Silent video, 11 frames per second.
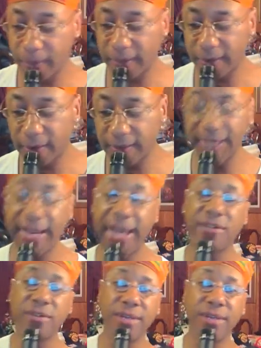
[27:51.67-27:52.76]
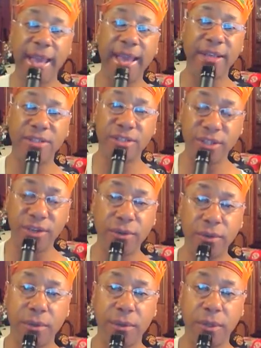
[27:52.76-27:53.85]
And the National Gang Center,